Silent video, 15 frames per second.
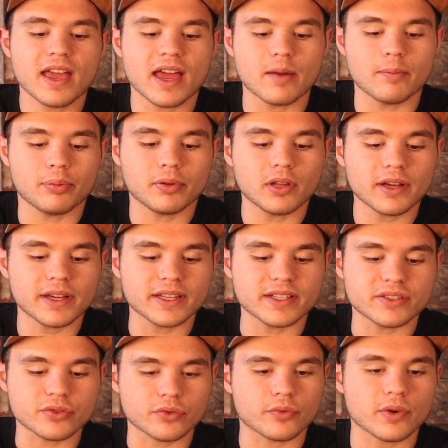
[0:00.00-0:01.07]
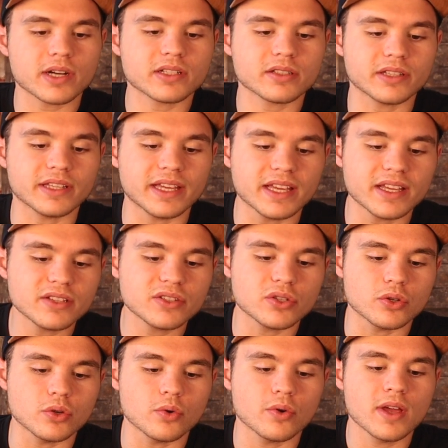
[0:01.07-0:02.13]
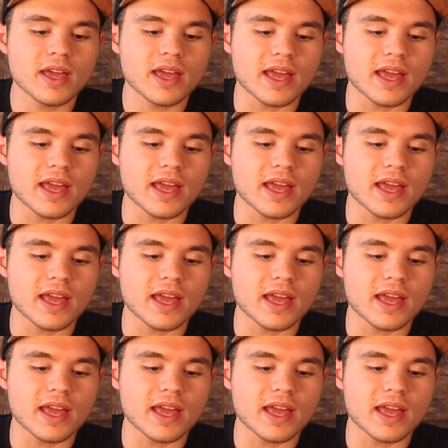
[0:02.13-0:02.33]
and plug it directly into